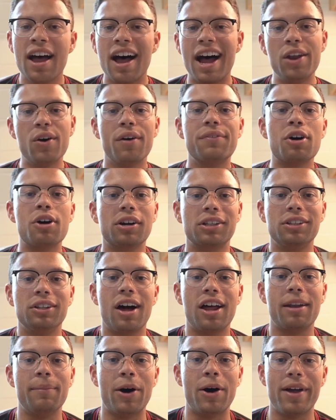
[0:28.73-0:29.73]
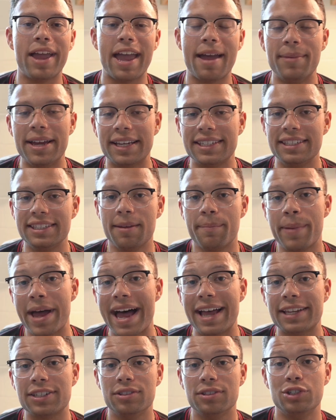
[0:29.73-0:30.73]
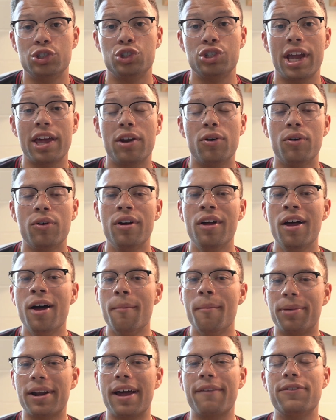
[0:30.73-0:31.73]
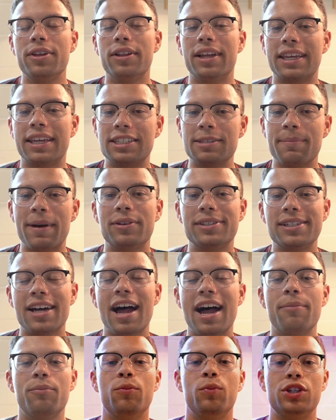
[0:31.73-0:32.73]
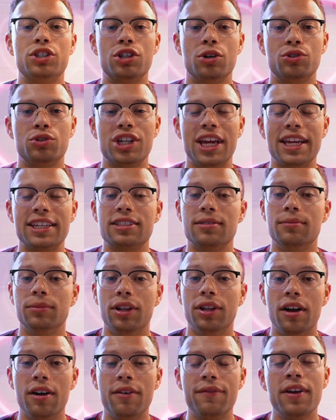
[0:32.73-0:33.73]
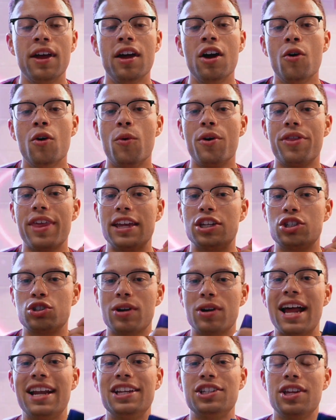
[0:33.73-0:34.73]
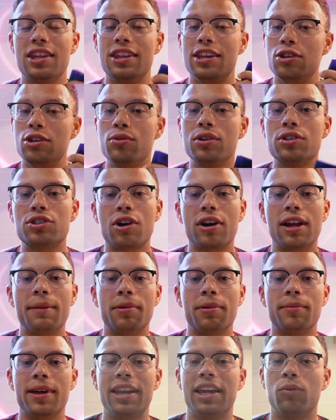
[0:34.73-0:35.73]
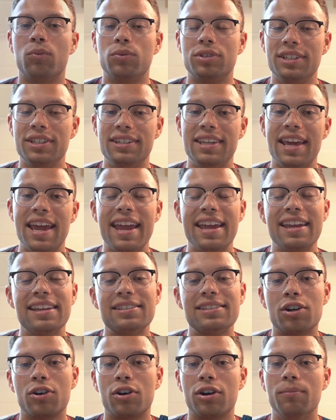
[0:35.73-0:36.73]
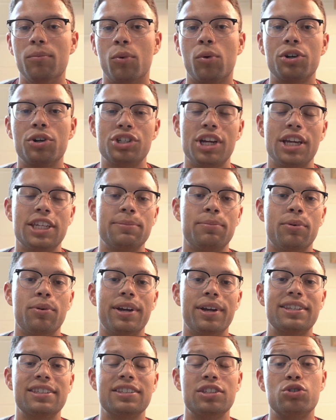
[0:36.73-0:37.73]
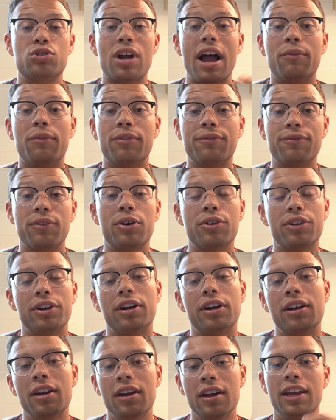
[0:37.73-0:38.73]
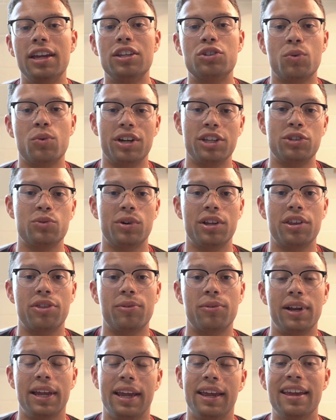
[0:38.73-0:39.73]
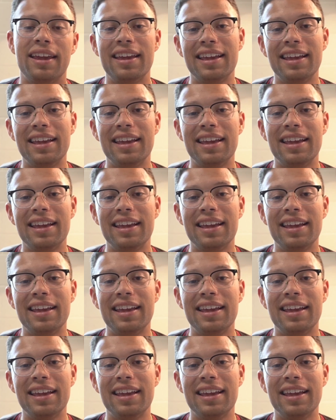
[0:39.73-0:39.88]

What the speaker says: I know I've talked a lot about Amex in the past on this channel, but I feel like it's about time we show Chase some love with a strategy that you can start implementing today to earn more Chase points to travel further in 2023.